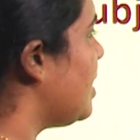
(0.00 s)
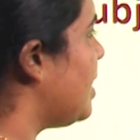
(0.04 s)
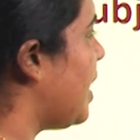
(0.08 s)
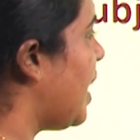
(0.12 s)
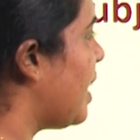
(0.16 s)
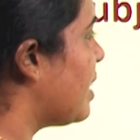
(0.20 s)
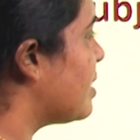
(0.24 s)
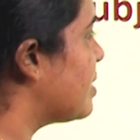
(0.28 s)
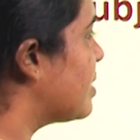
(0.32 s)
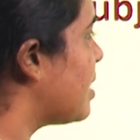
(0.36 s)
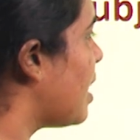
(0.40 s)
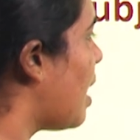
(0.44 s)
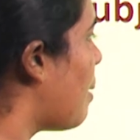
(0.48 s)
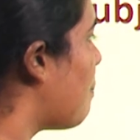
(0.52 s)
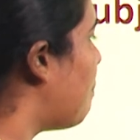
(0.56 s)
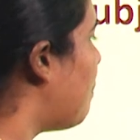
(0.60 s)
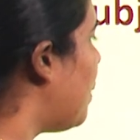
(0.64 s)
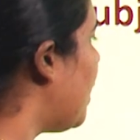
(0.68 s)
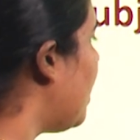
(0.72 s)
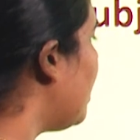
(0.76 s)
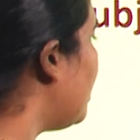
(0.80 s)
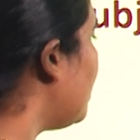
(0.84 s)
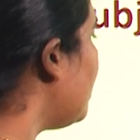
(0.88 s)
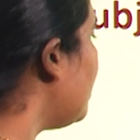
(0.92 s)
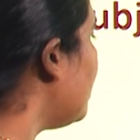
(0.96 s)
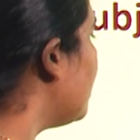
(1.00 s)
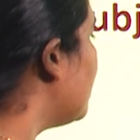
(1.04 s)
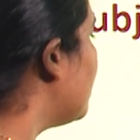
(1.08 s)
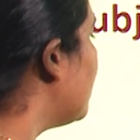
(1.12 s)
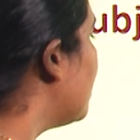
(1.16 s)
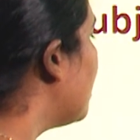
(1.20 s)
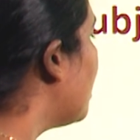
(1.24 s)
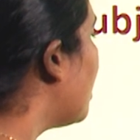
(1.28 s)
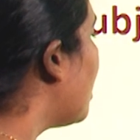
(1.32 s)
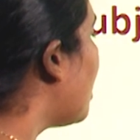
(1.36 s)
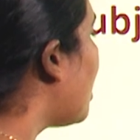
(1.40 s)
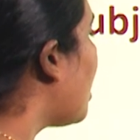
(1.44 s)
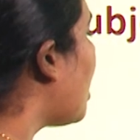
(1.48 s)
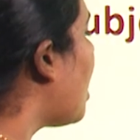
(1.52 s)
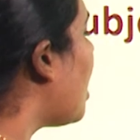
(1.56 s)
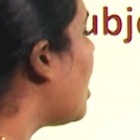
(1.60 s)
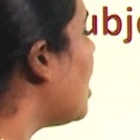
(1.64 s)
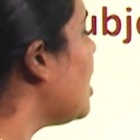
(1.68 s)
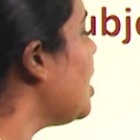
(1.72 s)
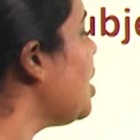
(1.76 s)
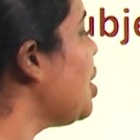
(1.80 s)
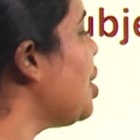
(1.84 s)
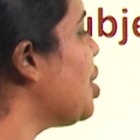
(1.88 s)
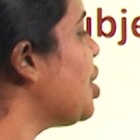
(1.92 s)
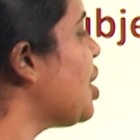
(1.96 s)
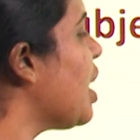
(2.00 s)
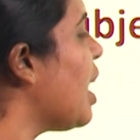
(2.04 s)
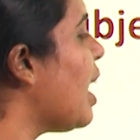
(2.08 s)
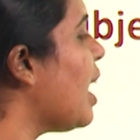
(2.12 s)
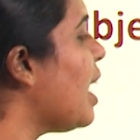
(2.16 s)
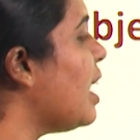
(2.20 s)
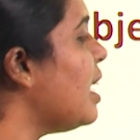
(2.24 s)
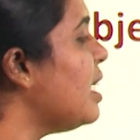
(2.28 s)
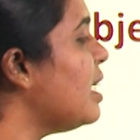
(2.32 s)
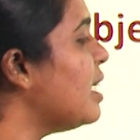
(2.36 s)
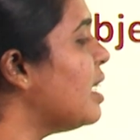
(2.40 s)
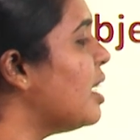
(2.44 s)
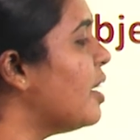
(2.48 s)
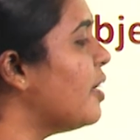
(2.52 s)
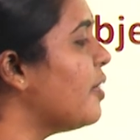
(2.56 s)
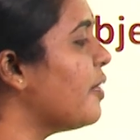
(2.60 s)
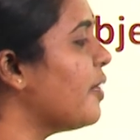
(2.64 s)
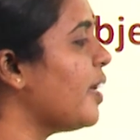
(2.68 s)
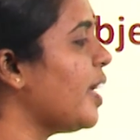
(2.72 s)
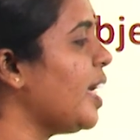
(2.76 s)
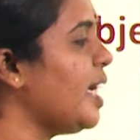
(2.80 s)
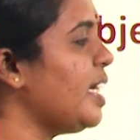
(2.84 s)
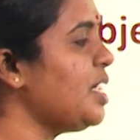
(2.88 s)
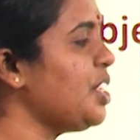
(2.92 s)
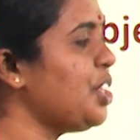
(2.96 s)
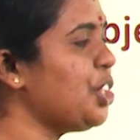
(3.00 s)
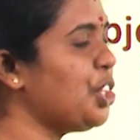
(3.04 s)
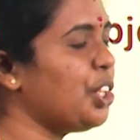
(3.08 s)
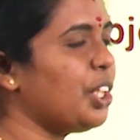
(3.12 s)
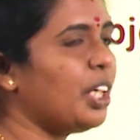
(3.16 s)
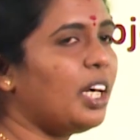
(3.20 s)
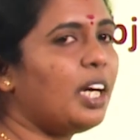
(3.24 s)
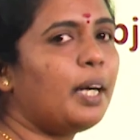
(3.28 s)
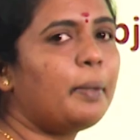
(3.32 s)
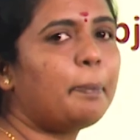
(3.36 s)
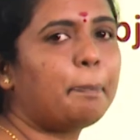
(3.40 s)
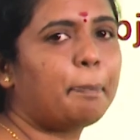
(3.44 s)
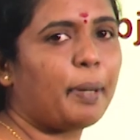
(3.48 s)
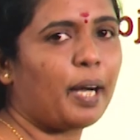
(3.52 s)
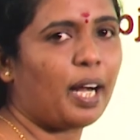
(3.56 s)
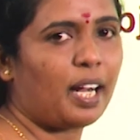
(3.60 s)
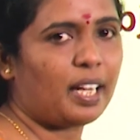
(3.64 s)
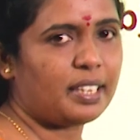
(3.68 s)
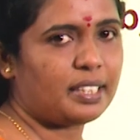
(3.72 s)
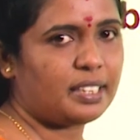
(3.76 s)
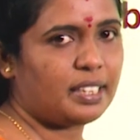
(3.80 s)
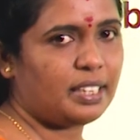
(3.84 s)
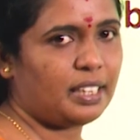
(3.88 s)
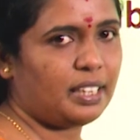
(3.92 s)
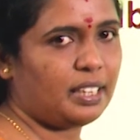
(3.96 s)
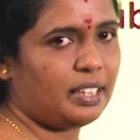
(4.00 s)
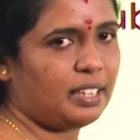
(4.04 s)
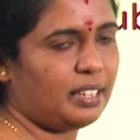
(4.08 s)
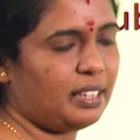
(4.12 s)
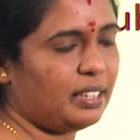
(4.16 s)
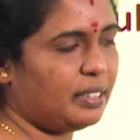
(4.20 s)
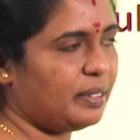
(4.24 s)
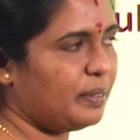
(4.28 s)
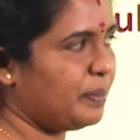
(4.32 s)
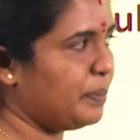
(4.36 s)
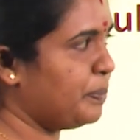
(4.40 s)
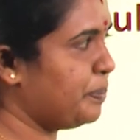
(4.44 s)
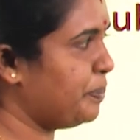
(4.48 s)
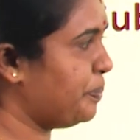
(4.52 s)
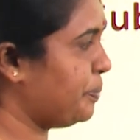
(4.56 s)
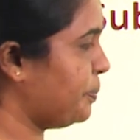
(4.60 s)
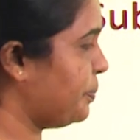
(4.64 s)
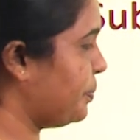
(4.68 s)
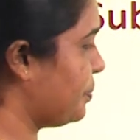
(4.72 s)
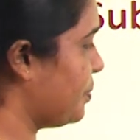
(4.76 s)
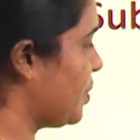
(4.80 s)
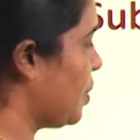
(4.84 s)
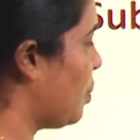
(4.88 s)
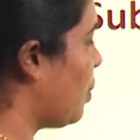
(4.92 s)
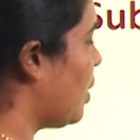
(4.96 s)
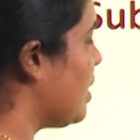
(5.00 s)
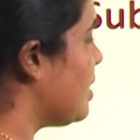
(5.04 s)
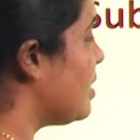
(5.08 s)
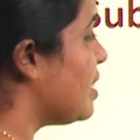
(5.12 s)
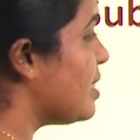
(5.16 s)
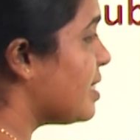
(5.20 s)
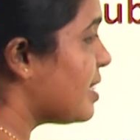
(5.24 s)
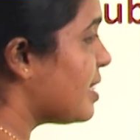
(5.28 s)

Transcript: the example, I shall arrange a party. What is the